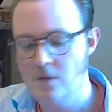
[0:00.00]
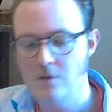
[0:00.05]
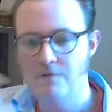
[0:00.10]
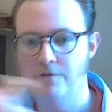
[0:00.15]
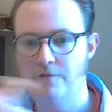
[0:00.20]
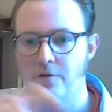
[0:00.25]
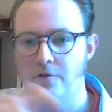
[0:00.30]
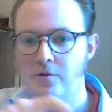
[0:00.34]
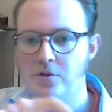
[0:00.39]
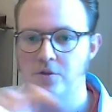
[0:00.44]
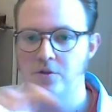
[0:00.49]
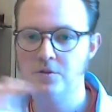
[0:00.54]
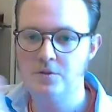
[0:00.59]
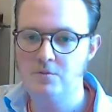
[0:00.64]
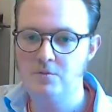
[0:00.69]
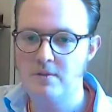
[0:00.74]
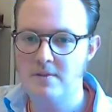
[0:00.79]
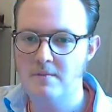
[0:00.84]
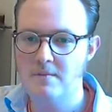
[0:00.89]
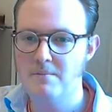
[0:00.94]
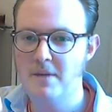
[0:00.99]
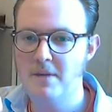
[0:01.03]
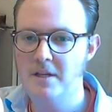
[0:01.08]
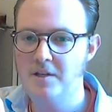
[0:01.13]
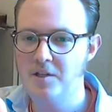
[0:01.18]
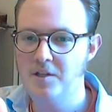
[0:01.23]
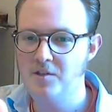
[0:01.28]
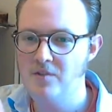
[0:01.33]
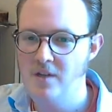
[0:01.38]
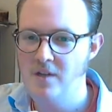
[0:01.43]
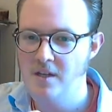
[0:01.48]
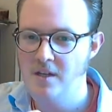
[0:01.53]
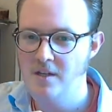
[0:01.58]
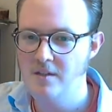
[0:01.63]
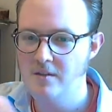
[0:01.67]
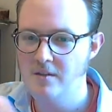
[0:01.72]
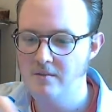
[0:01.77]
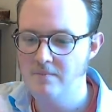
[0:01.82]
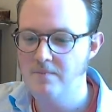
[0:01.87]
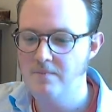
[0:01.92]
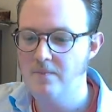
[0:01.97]
for use with the military,
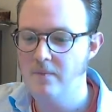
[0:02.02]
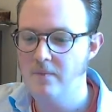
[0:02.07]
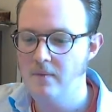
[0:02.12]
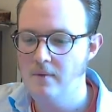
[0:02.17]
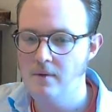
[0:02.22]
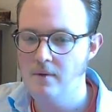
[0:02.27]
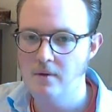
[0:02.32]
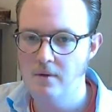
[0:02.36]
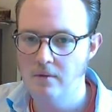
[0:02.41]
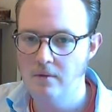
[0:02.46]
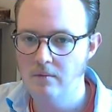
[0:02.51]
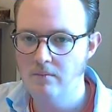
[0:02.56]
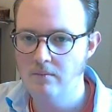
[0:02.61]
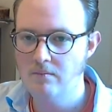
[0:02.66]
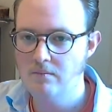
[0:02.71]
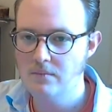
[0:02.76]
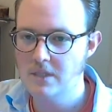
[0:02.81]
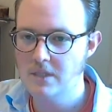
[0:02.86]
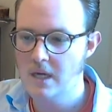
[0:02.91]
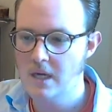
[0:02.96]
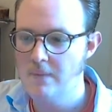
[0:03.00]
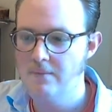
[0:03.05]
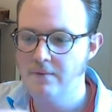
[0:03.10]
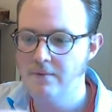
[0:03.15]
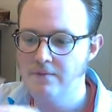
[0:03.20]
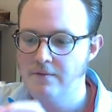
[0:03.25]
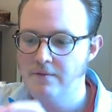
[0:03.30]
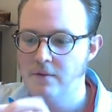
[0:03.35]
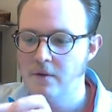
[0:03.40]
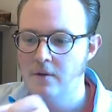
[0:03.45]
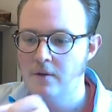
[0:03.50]
you know, type of